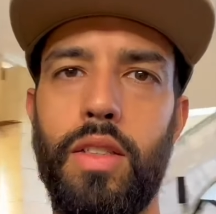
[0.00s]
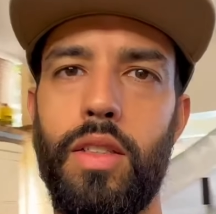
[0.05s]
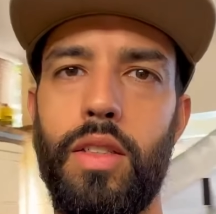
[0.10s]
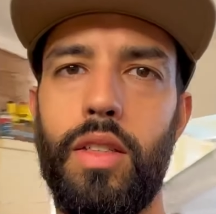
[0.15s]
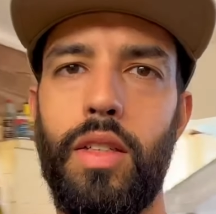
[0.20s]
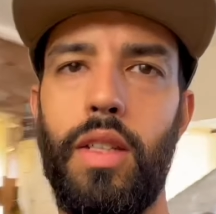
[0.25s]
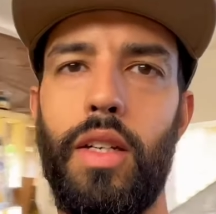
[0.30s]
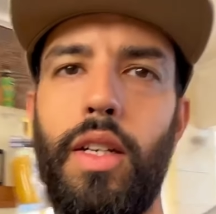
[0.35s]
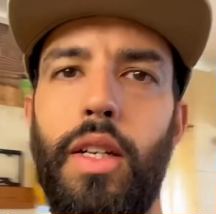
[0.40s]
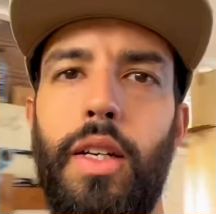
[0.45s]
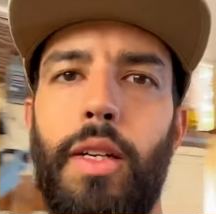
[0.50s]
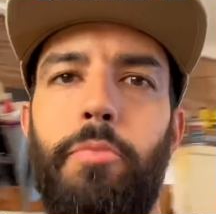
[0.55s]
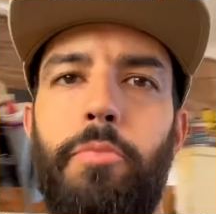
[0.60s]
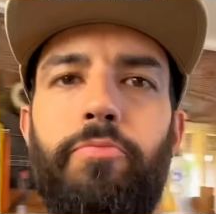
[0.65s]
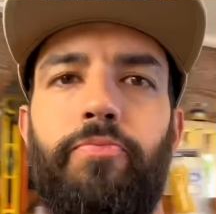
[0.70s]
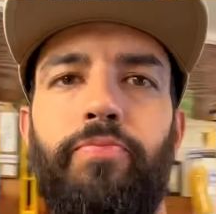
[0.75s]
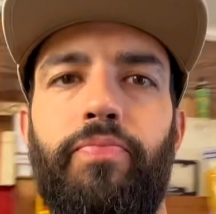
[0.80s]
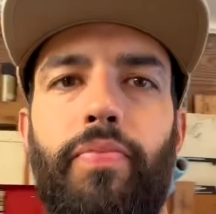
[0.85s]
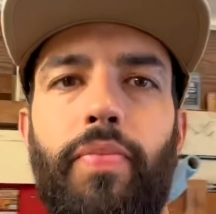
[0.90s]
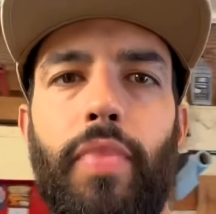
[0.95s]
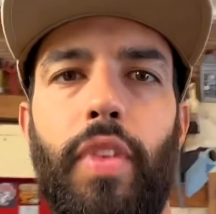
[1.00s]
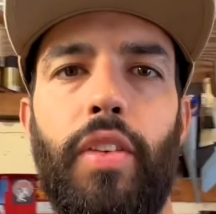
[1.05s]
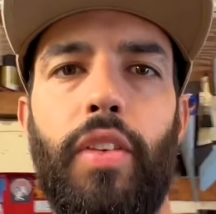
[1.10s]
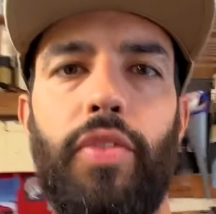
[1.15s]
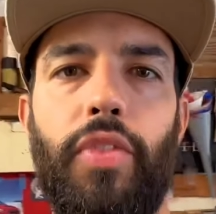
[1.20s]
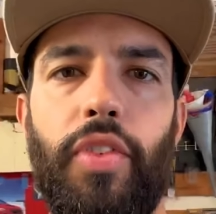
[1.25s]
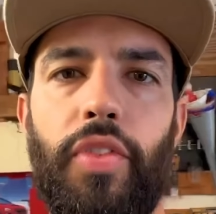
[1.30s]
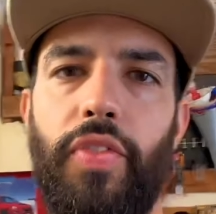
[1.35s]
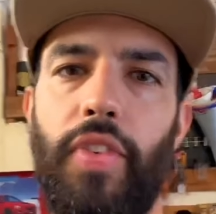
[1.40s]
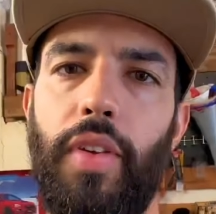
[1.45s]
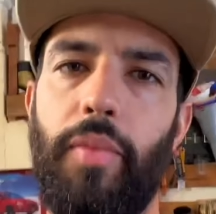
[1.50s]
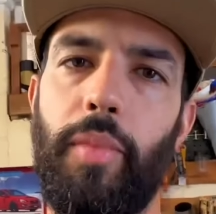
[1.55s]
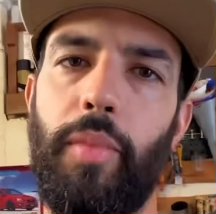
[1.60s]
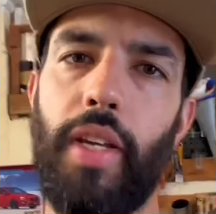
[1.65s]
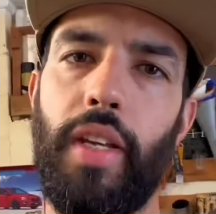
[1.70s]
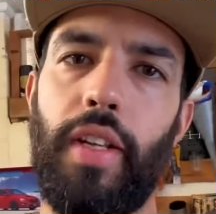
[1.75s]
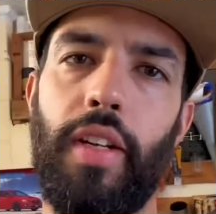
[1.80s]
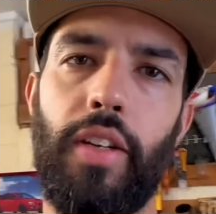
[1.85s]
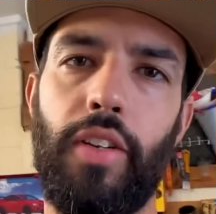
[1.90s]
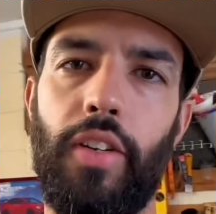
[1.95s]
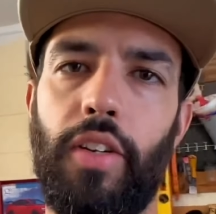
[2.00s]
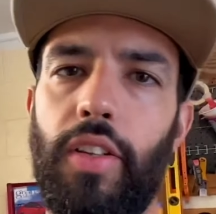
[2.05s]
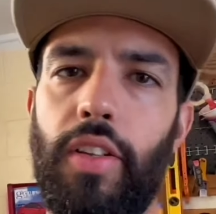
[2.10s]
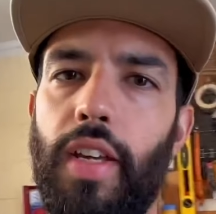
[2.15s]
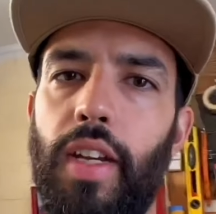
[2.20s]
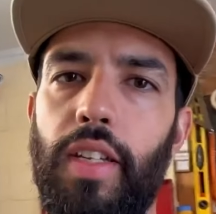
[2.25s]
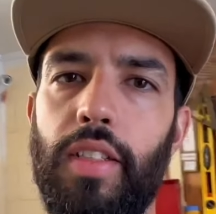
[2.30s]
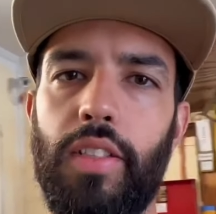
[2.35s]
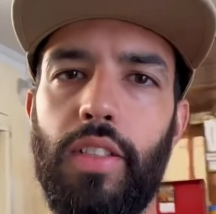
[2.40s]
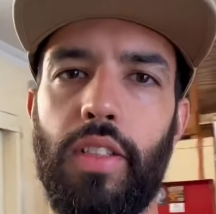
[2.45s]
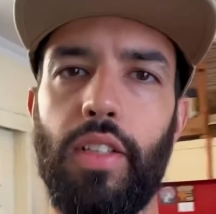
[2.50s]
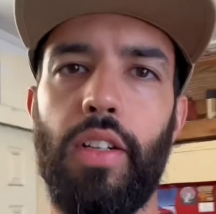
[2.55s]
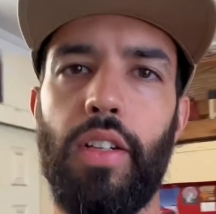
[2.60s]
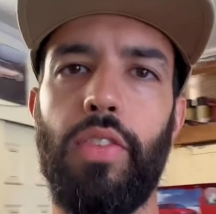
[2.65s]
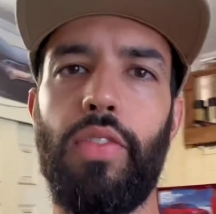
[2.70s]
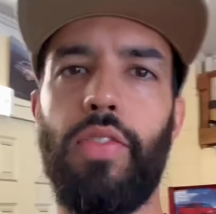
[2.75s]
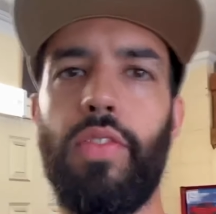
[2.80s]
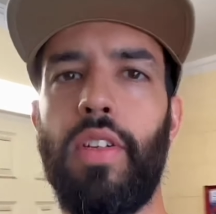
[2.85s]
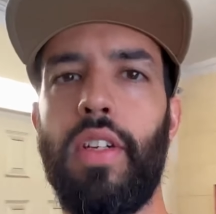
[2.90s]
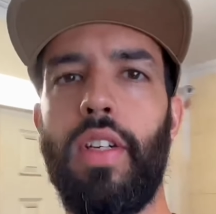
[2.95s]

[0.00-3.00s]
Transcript: For fitment and all that stuff,